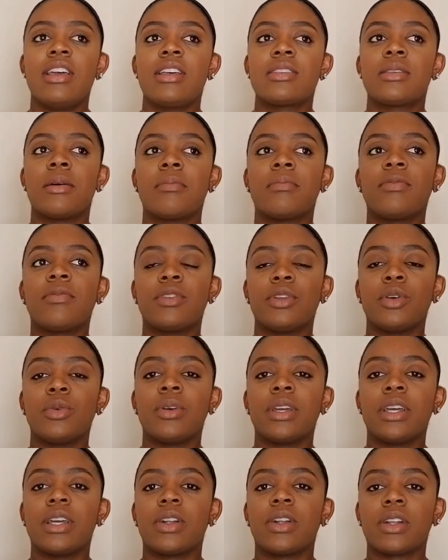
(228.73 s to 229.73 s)
some
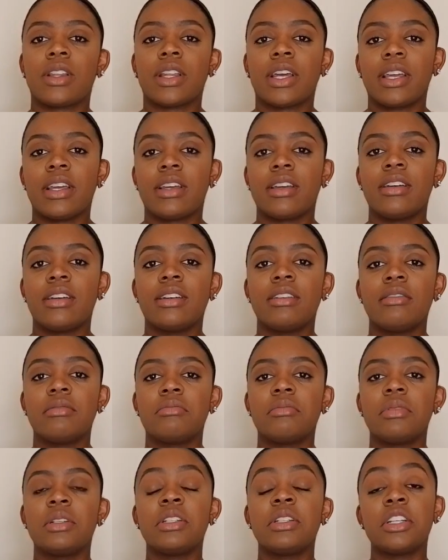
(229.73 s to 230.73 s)
fluid or like
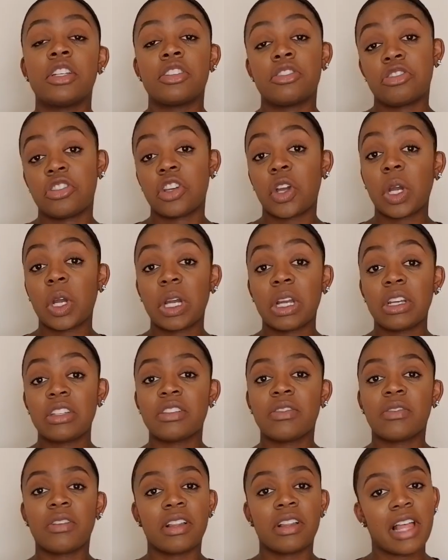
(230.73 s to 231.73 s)
discharge,
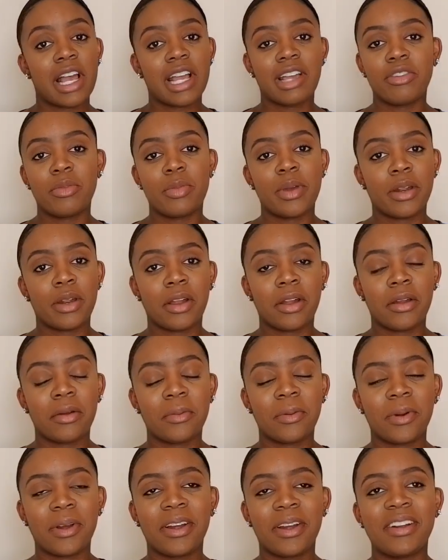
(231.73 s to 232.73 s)
for lack of a better
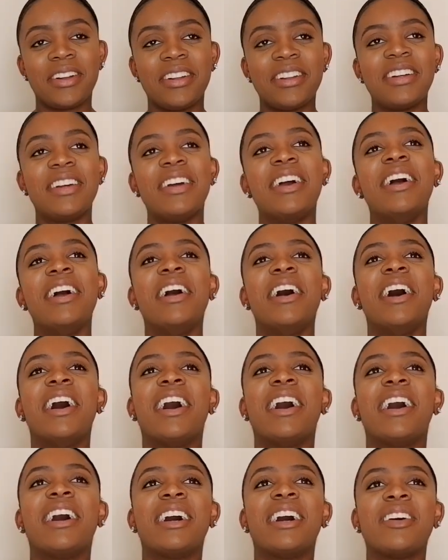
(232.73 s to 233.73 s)
word,
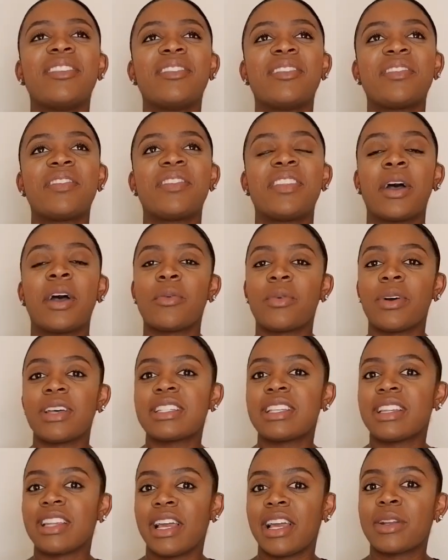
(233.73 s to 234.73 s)
that
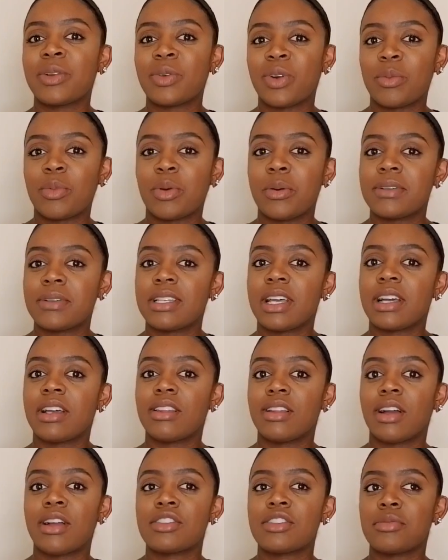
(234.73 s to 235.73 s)
wasn't like normal. It was like a
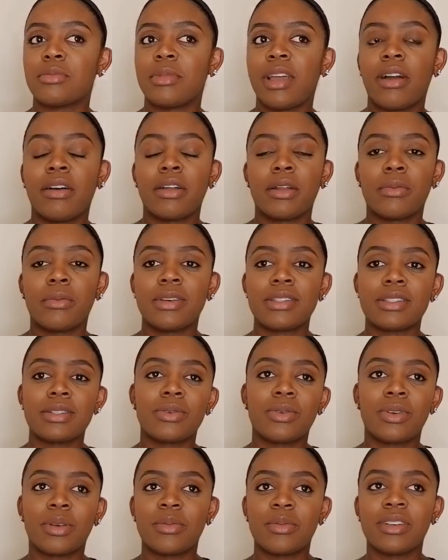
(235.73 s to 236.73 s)
large amount. It wasn't
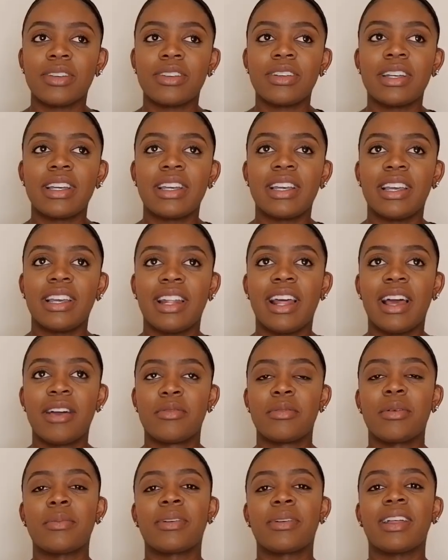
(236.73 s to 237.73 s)
normal. And I
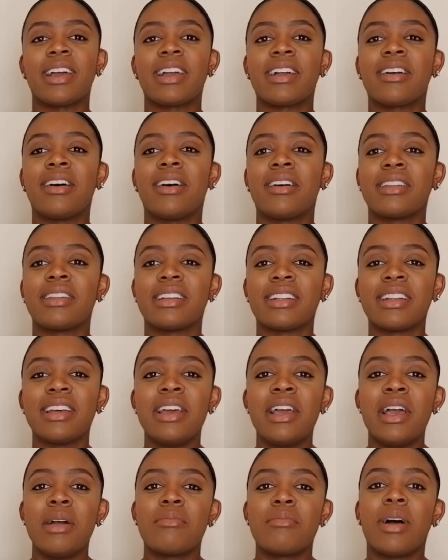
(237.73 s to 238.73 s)
remember like calling
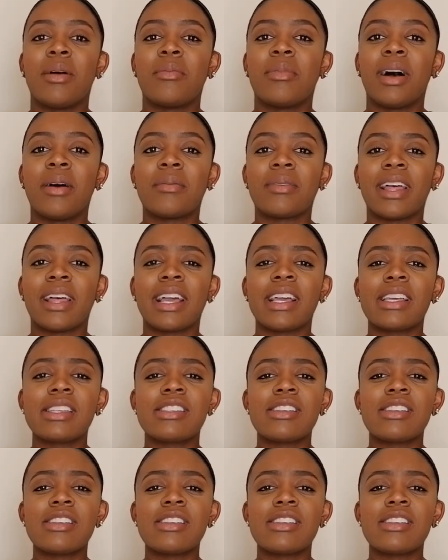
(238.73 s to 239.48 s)
my mom like,